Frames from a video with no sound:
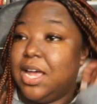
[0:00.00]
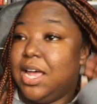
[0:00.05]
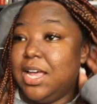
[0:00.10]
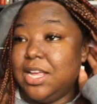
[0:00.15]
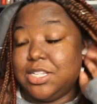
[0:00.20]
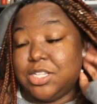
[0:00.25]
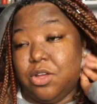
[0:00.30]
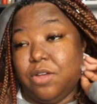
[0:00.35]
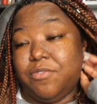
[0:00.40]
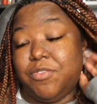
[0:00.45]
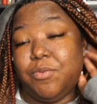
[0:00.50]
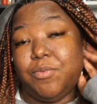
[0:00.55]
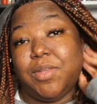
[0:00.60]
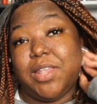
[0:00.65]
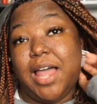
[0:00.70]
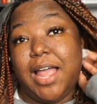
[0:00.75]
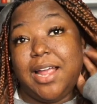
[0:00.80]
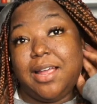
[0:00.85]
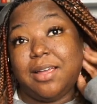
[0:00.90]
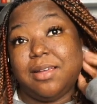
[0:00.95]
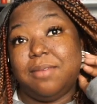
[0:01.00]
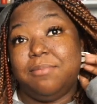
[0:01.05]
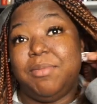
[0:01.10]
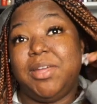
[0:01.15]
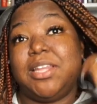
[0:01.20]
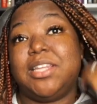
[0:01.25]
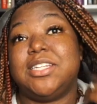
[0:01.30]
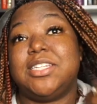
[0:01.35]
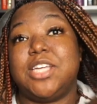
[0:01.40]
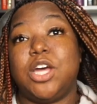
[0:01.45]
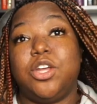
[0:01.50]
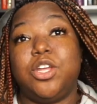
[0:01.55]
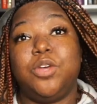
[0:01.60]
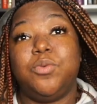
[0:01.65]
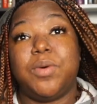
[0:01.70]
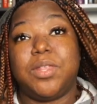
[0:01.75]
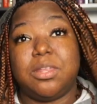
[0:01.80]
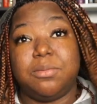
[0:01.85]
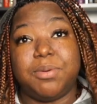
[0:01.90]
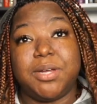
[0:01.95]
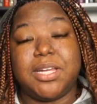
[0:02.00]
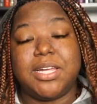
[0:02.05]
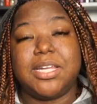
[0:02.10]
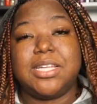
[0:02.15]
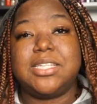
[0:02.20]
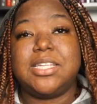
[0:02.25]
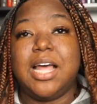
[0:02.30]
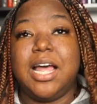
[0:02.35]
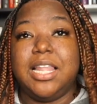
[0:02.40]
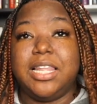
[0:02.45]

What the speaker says: So if you would like me to tell you what the book is,